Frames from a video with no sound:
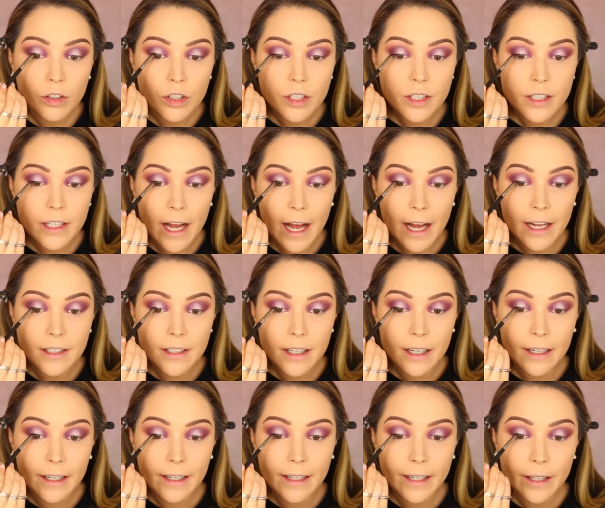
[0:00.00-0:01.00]
just to add
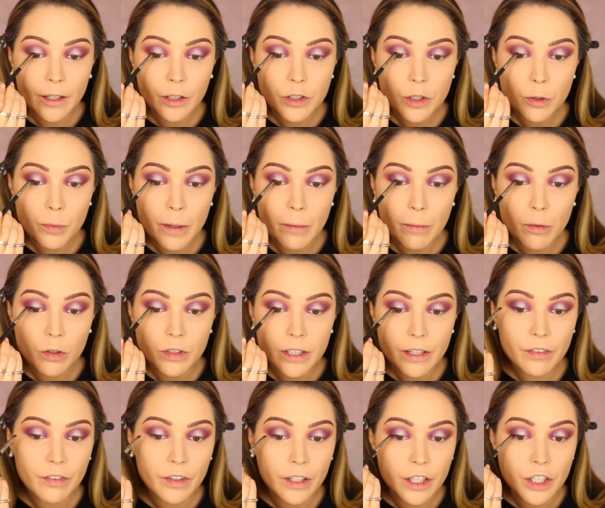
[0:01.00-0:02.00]
a little bit more
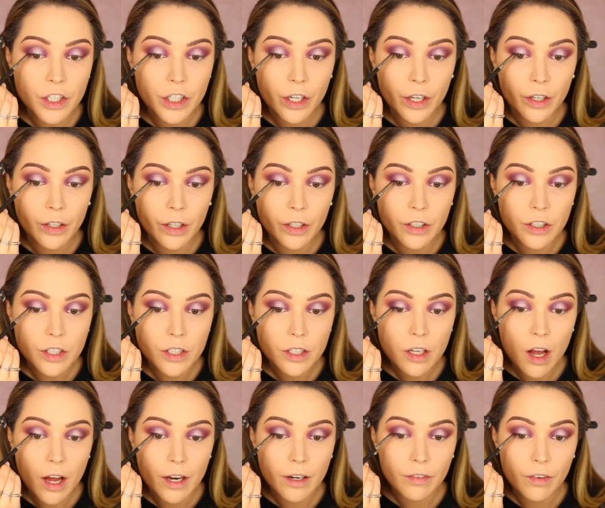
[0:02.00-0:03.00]
definition and
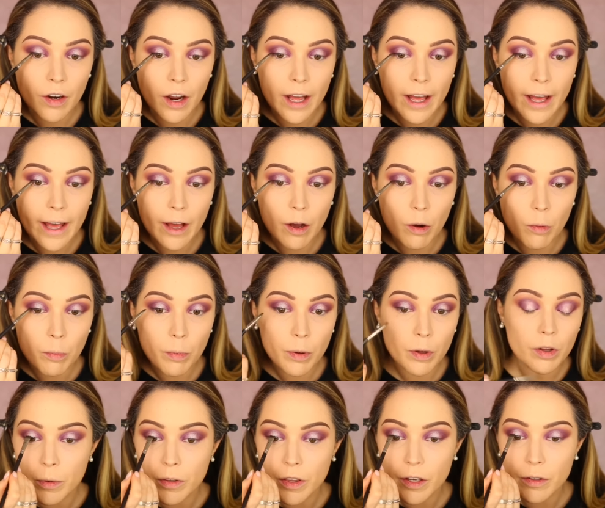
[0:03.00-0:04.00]
just kind of like help
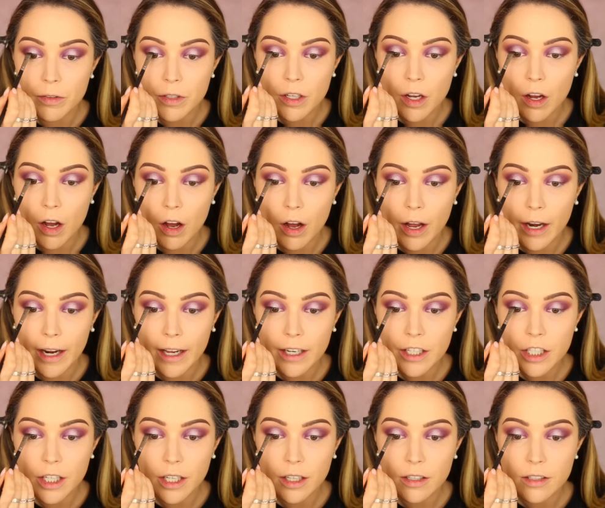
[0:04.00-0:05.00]
with those
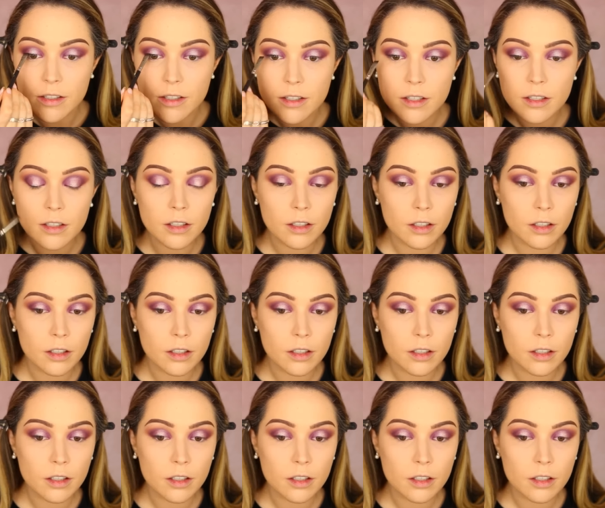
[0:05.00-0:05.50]
eyelashes.